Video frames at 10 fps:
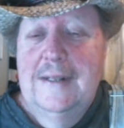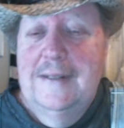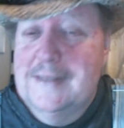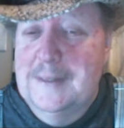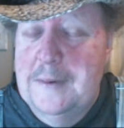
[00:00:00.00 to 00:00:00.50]

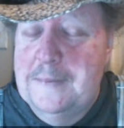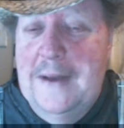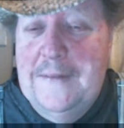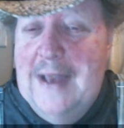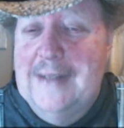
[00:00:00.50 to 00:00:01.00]
some of them
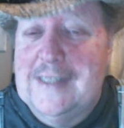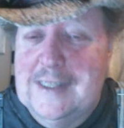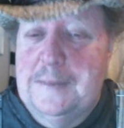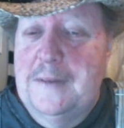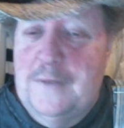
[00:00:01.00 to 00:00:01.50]
I've had
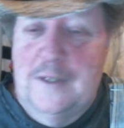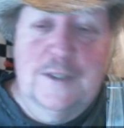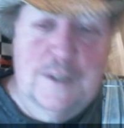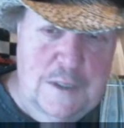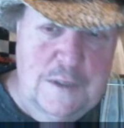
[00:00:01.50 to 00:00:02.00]
since my
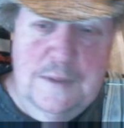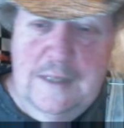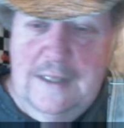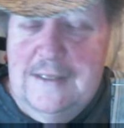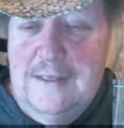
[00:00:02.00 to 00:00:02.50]
first cruise, and
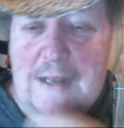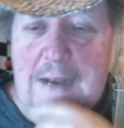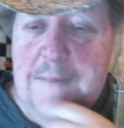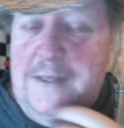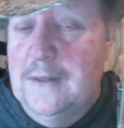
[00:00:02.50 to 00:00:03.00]
I still have
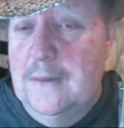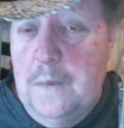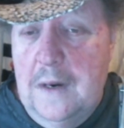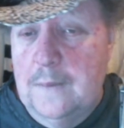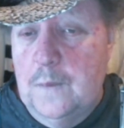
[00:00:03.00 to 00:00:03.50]
them because I only
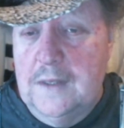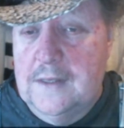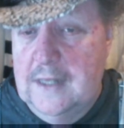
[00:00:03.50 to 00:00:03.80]
wear them once a